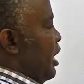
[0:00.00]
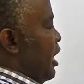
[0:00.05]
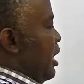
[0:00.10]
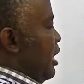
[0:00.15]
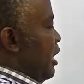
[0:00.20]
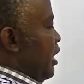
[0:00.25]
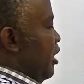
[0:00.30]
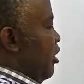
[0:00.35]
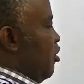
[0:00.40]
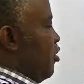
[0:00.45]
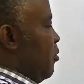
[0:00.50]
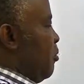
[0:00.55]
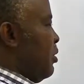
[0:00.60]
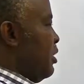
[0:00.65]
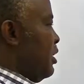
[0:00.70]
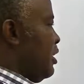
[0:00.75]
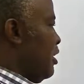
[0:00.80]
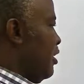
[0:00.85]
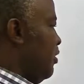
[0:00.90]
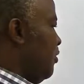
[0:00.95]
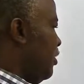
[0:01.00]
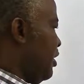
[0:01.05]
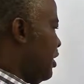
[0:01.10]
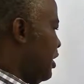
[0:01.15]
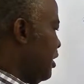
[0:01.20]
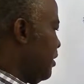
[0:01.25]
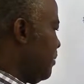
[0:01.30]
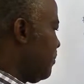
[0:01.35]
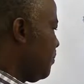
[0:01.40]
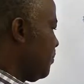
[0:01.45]
and
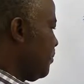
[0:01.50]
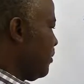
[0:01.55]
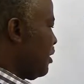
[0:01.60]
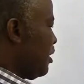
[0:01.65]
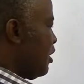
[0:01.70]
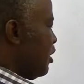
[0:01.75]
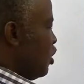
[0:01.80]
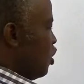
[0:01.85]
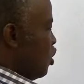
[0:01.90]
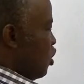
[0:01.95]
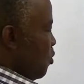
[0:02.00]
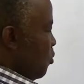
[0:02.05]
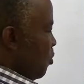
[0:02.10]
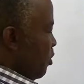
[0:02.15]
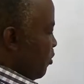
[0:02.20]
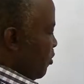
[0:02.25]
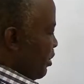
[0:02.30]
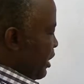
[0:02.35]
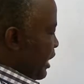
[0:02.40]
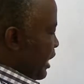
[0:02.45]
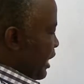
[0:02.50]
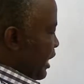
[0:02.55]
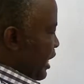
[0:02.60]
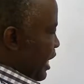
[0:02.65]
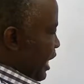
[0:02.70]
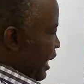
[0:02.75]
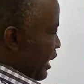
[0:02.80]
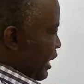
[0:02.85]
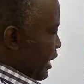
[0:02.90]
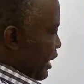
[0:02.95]
electropositivity, between the
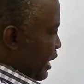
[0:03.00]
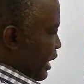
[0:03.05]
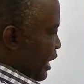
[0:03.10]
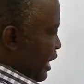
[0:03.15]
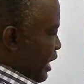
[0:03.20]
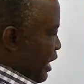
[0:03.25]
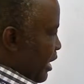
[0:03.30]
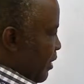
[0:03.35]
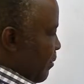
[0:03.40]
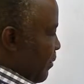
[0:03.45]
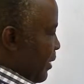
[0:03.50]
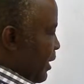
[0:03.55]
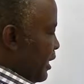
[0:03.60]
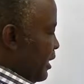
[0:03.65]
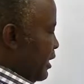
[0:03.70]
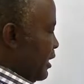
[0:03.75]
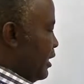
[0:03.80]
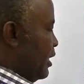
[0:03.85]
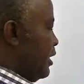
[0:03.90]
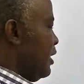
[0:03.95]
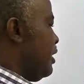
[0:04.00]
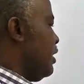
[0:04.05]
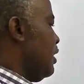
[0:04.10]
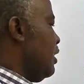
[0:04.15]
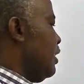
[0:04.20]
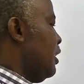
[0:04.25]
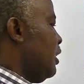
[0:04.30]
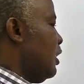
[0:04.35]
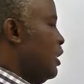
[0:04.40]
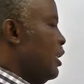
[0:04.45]
reacting elements,
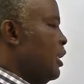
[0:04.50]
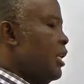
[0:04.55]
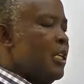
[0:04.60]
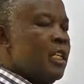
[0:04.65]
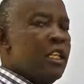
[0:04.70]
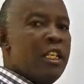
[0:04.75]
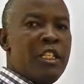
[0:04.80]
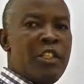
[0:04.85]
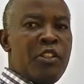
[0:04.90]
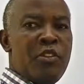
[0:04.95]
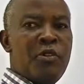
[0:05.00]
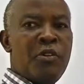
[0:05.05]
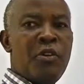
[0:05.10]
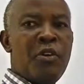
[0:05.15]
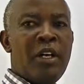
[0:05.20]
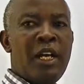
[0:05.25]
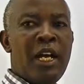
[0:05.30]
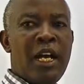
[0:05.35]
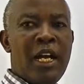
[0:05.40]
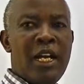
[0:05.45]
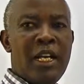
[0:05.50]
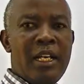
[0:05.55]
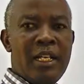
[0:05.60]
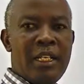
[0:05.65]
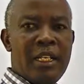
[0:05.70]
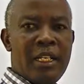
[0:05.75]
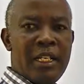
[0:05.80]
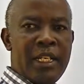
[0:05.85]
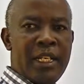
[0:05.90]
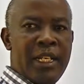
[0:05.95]
the stronger
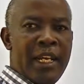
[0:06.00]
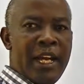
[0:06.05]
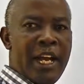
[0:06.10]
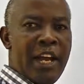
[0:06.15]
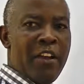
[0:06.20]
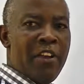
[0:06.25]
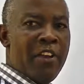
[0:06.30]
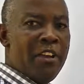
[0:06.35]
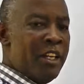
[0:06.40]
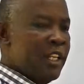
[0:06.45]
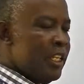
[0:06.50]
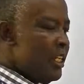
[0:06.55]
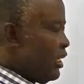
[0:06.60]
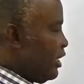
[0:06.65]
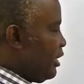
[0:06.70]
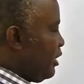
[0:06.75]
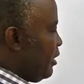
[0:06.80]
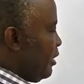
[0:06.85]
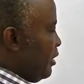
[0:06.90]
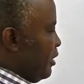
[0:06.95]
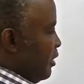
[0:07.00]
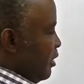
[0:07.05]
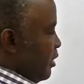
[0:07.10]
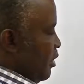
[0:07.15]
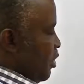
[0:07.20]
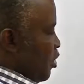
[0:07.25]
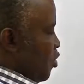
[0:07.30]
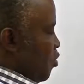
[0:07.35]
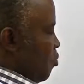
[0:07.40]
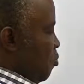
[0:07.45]
the ionic
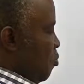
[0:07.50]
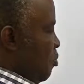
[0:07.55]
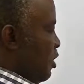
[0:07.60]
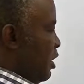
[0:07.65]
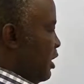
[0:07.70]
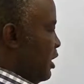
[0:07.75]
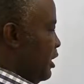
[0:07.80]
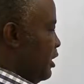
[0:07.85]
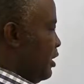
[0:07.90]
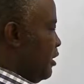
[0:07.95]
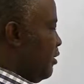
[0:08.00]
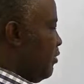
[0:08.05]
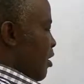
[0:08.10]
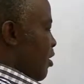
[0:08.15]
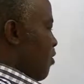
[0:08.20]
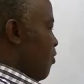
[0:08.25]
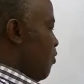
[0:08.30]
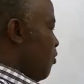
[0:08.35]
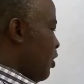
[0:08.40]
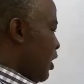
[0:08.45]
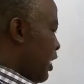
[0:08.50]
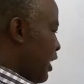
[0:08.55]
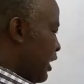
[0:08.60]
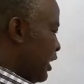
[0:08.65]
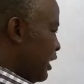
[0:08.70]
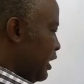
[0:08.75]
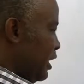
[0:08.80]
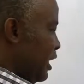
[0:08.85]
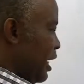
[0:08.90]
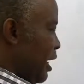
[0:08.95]
bonds. For
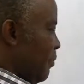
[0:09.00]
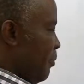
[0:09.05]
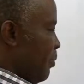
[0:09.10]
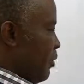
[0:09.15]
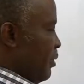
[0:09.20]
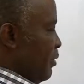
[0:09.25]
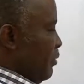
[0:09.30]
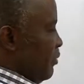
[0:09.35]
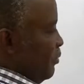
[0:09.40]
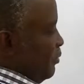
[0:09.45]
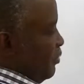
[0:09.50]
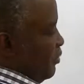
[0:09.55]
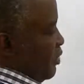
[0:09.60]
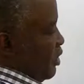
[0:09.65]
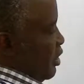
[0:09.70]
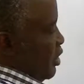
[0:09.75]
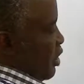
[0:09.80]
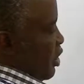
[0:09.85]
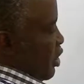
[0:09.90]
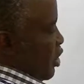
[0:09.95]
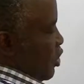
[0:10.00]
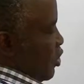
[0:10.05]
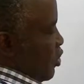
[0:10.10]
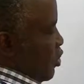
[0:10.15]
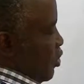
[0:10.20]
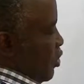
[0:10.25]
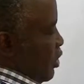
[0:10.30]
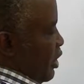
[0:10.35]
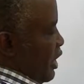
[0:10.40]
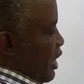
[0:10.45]
example,
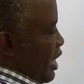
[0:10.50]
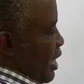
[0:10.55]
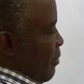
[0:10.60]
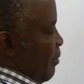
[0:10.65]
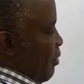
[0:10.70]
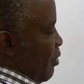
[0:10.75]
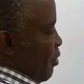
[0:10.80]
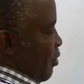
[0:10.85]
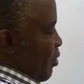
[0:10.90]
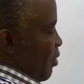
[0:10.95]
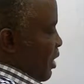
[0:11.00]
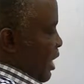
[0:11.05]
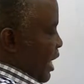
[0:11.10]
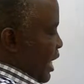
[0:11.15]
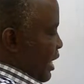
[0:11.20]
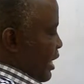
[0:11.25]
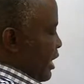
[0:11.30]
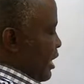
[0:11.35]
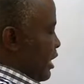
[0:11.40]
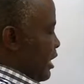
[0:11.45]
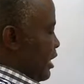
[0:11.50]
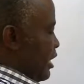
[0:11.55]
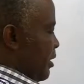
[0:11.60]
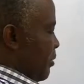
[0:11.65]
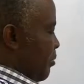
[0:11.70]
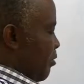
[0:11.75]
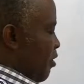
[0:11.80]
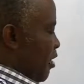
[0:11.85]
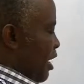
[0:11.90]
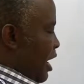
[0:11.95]
sodium chloride is
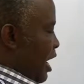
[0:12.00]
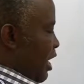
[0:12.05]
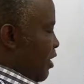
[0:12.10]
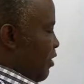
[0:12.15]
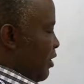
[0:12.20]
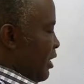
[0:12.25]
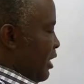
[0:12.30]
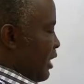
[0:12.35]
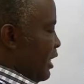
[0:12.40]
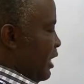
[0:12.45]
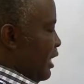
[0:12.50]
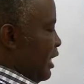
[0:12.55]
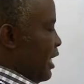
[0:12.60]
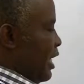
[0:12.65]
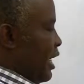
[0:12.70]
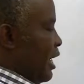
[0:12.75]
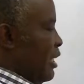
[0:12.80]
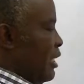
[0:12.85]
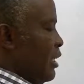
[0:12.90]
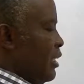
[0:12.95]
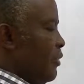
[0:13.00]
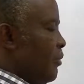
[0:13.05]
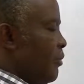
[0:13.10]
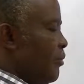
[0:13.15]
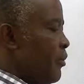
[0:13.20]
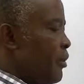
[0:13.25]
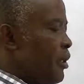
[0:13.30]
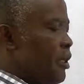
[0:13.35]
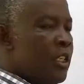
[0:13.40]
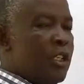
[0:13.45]
more ionic than
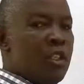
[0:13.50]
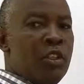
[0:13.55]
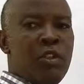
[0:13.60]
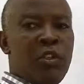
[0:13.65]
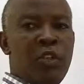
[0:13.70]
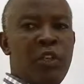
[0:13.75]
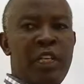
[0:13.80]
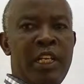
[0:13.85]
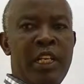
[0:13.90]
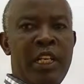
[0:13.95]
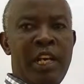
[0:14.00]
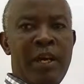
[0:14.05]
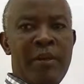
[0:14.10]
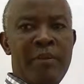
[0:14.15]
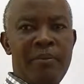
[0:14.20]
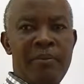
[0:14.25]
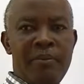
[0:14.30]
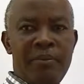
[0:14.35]
sodium